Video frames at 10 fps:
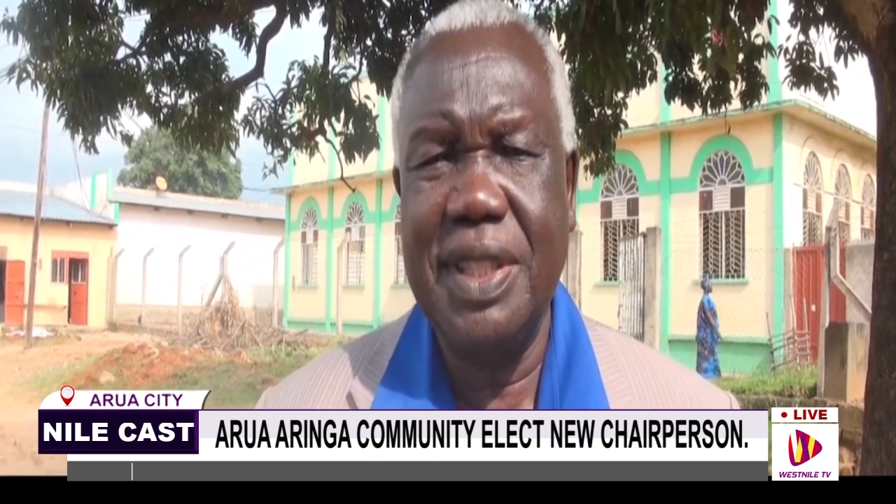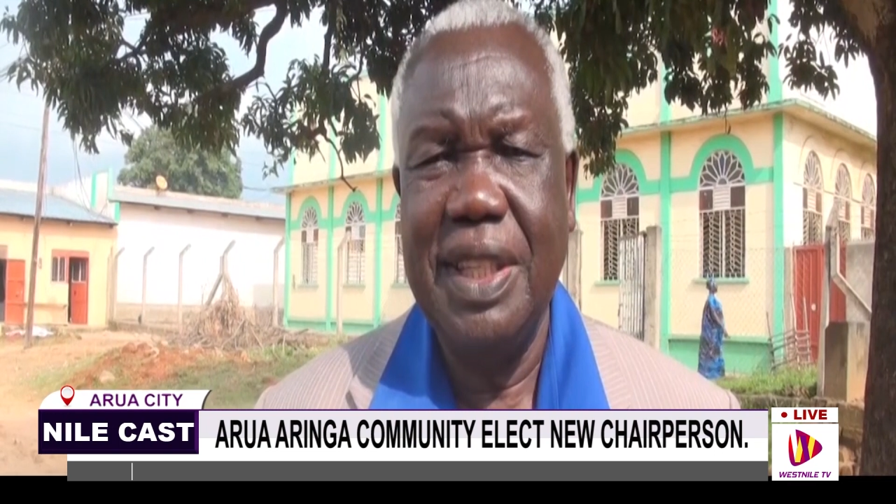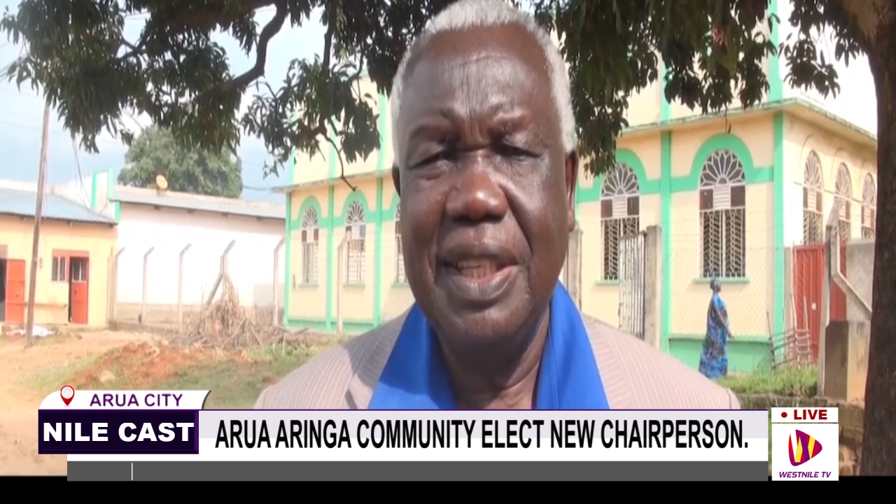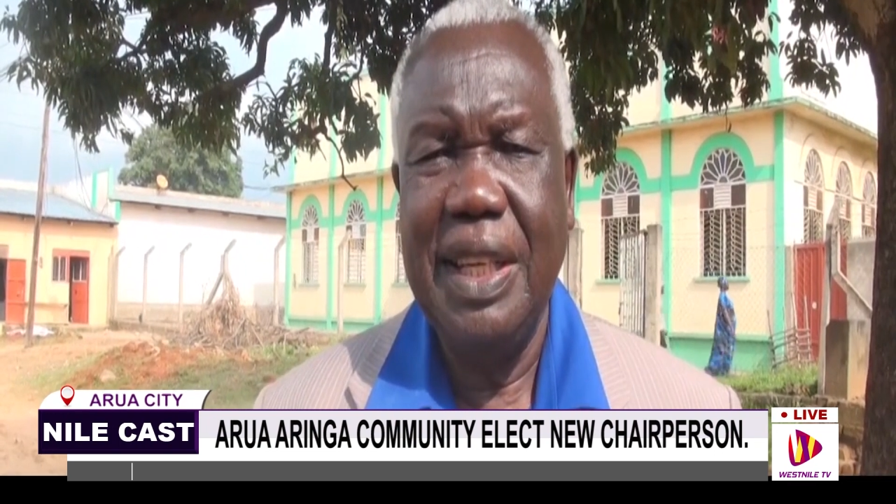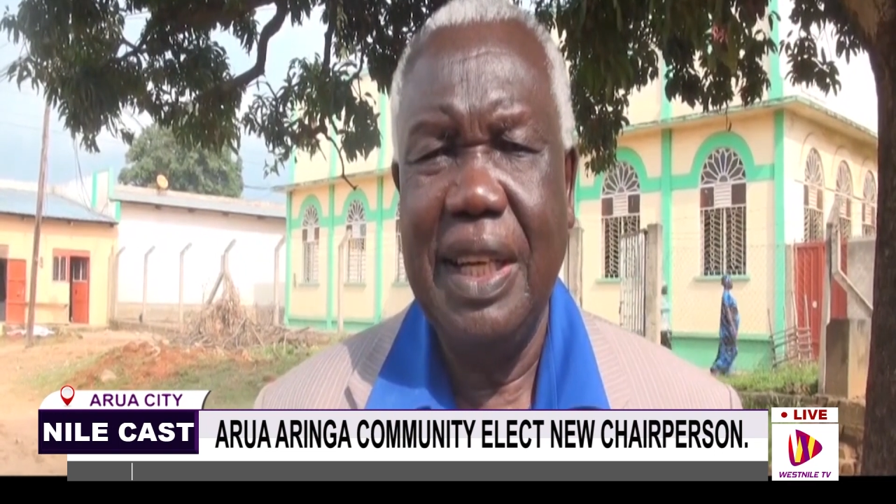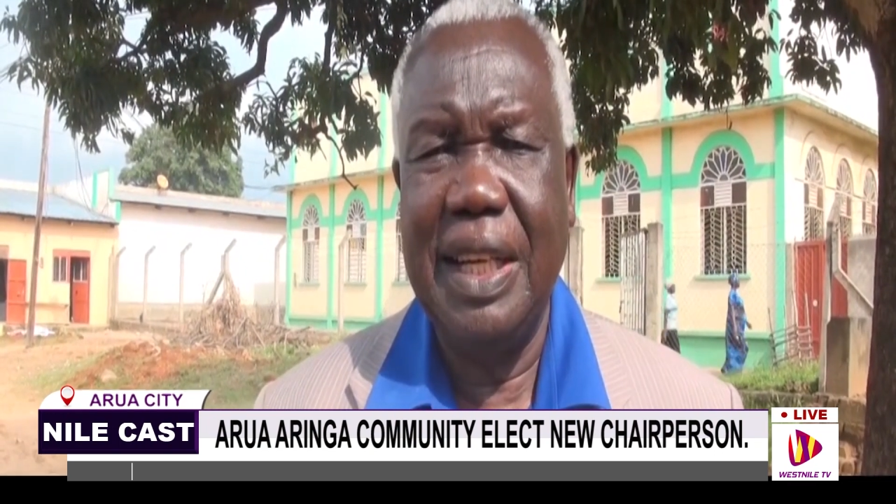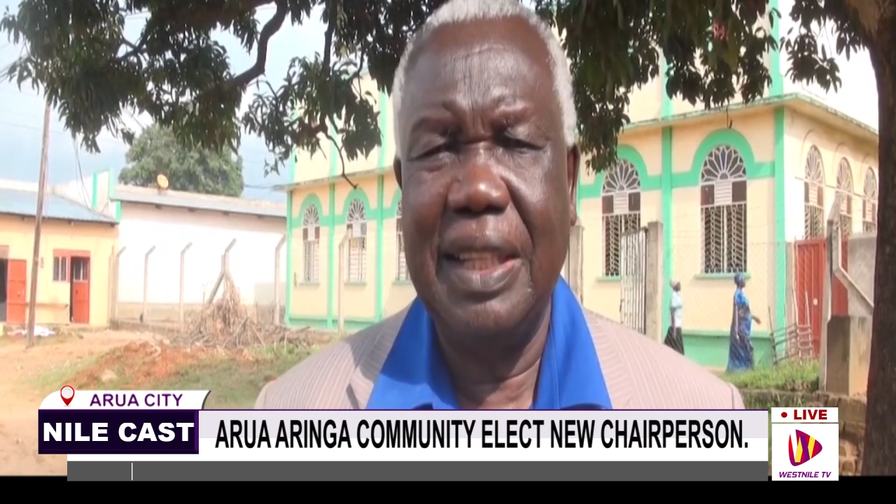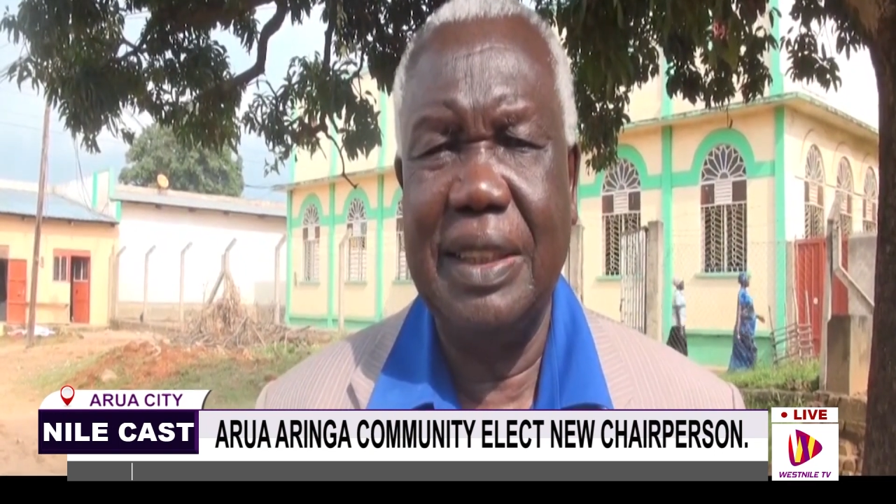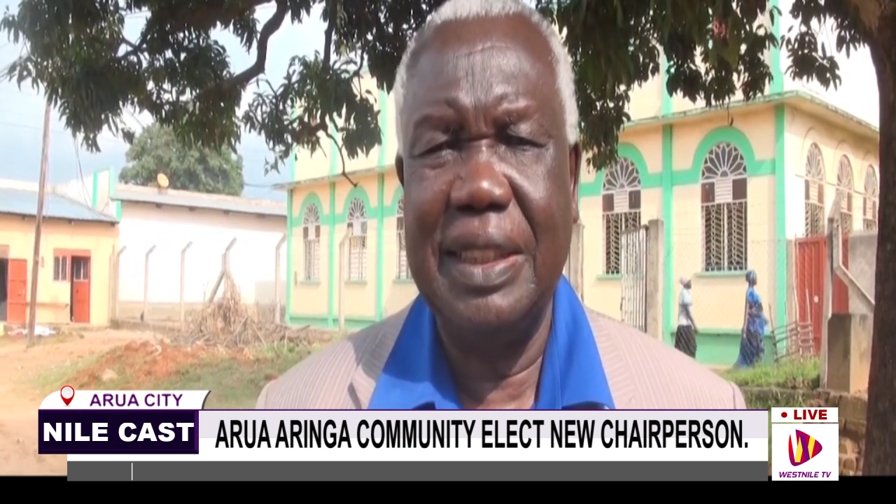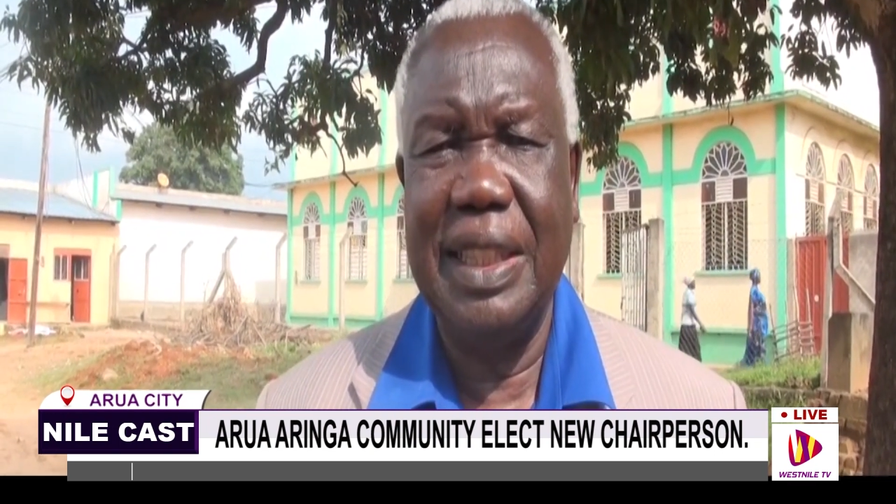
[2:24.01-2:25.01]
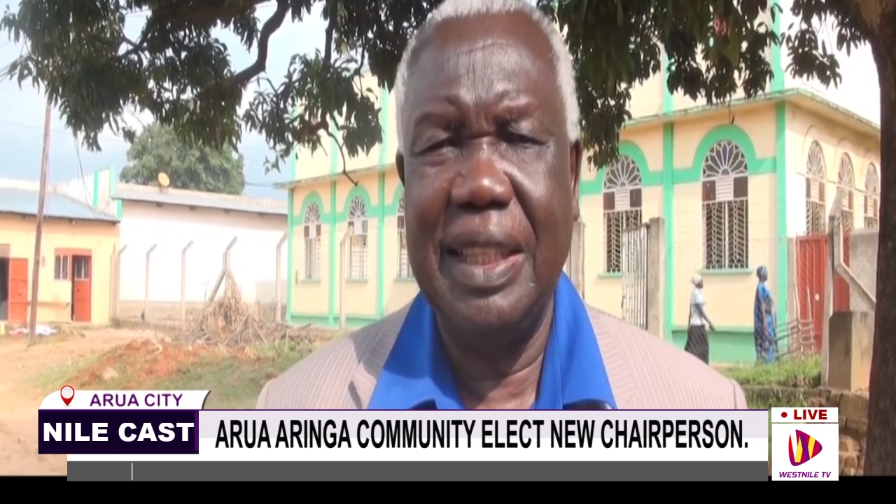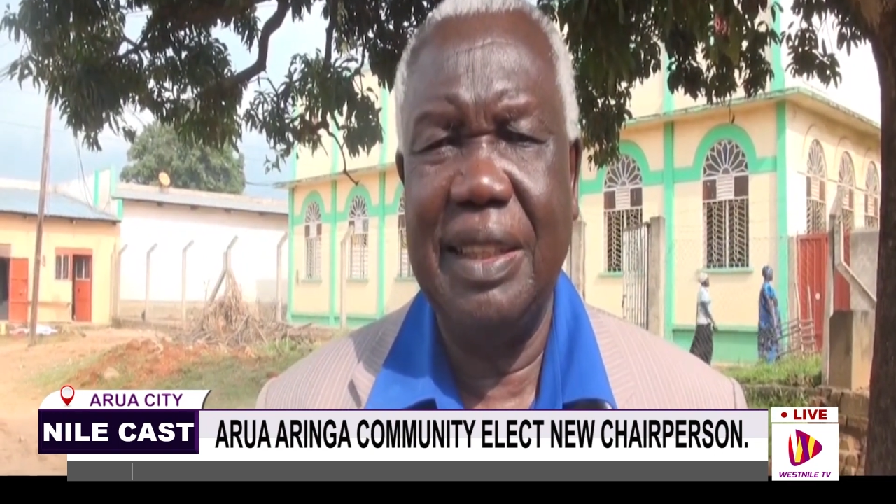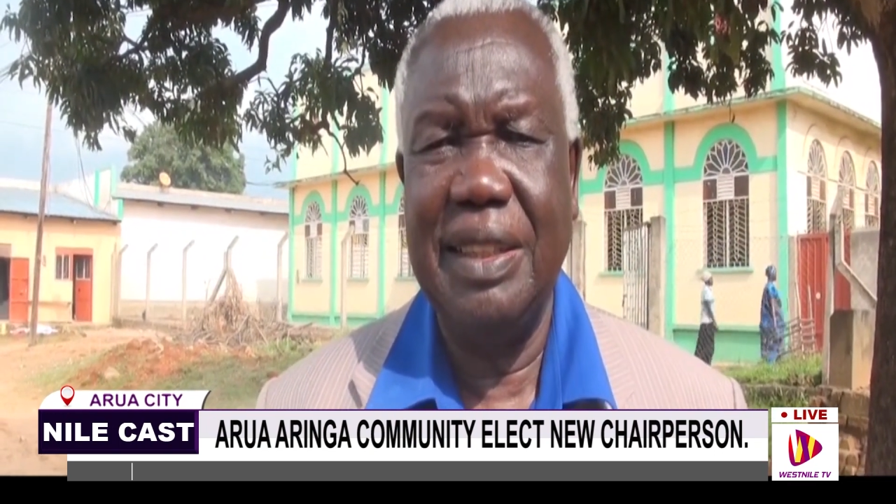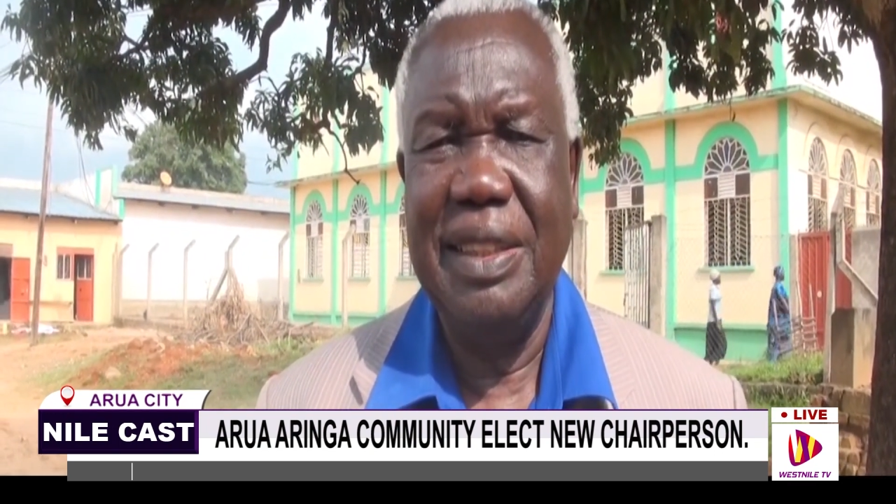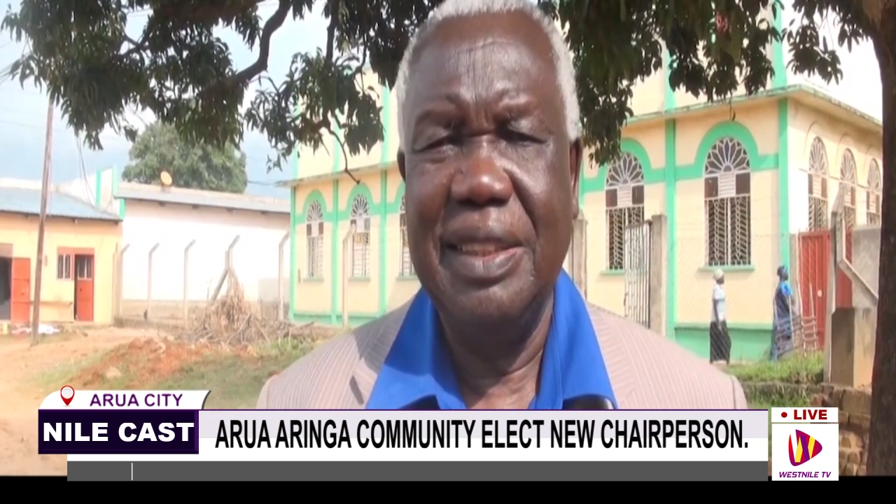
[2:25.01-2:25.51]
and
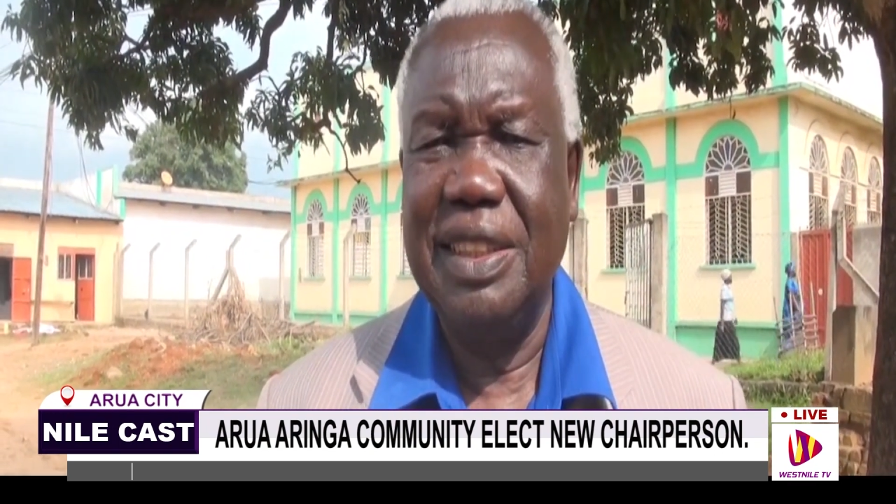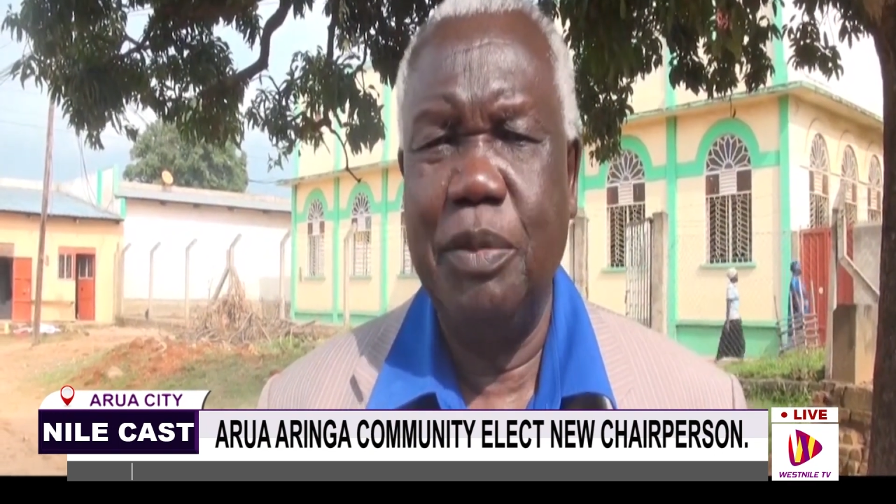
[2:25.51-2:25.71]
they